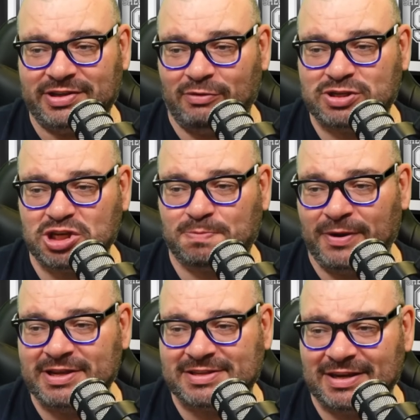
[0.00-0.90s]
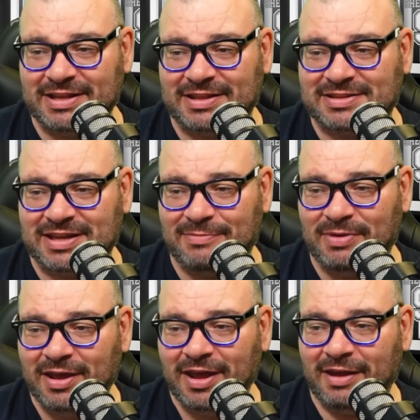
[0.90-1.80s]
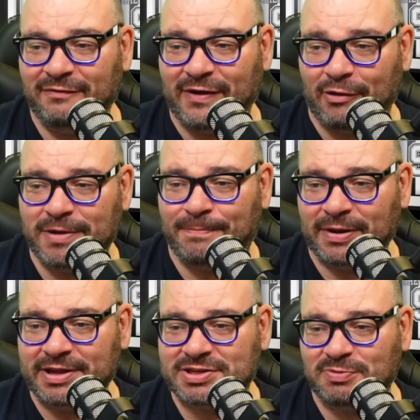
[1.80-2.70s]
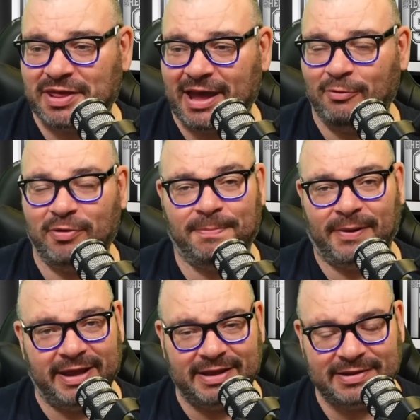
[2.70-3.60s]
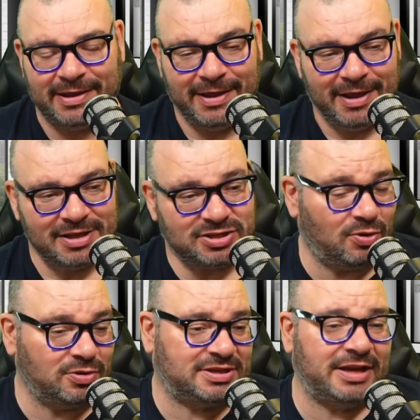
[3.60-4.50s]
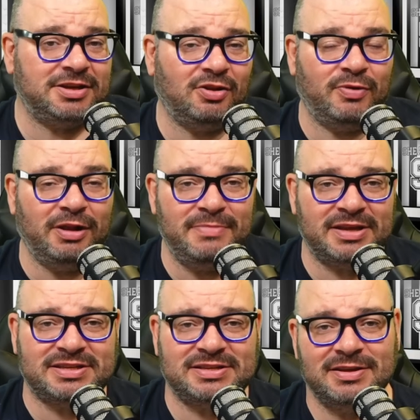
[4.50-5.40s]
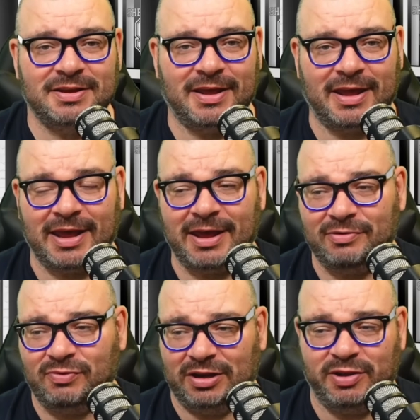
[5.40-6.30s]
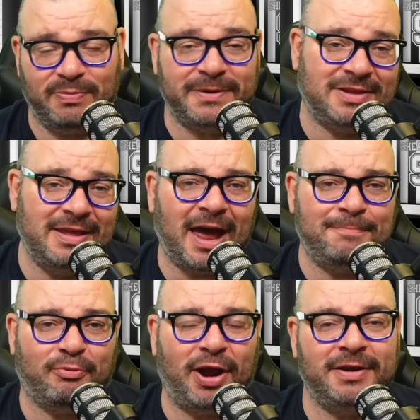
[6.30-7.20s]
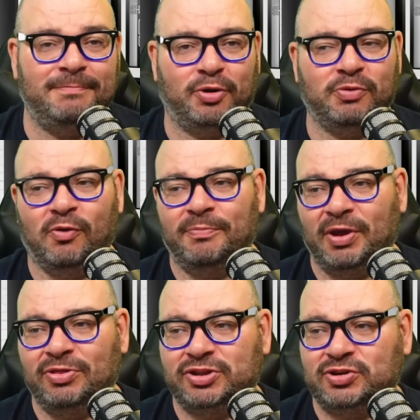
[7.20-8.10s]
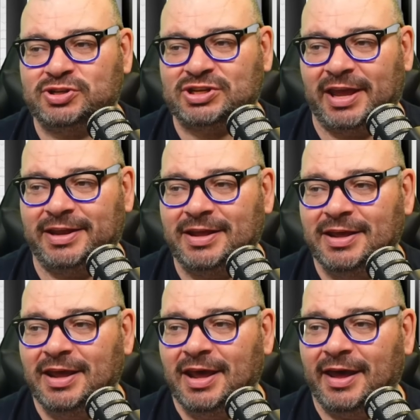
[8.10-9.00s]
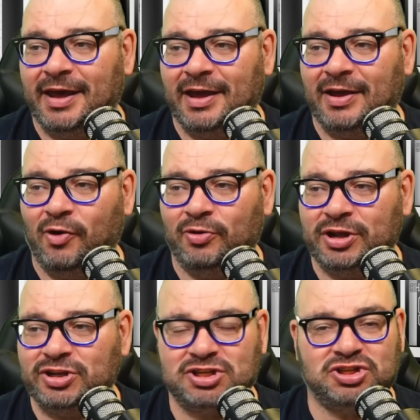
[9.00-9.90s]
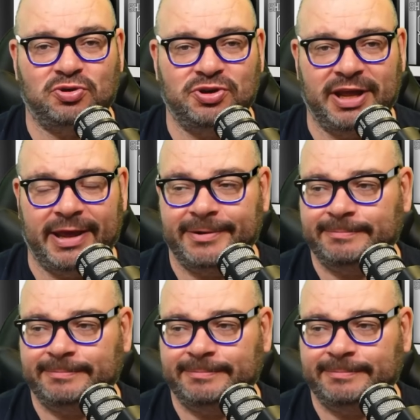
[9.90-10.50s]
I was just pleased to lead the team and very pleased with how we played. So Tindall will miss... he'll be at Brighton, but he won't be on the touchline on Sunday.